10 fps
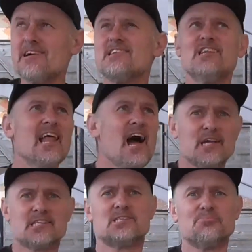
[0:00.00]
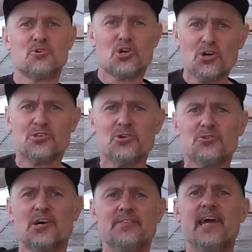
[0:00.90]
at last some good
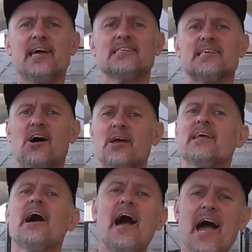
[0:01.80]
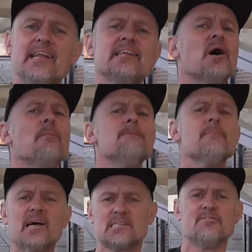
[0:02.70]
news on the engine and a
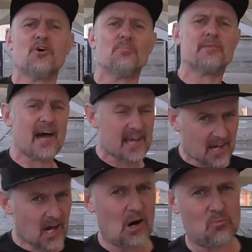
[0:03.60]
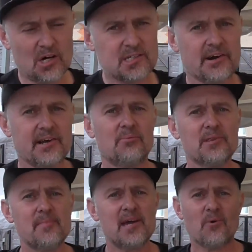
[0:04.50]
massive update on what's going on with
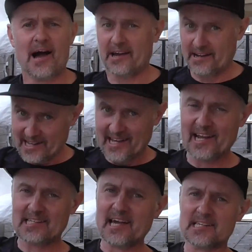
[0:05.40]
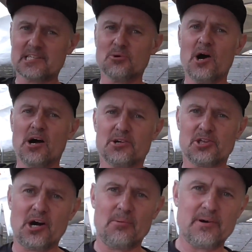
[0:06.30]
the Meat Wagon. Let's get to the
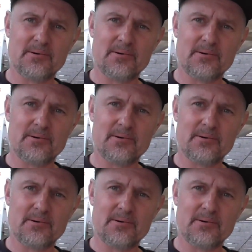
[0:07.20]
workshop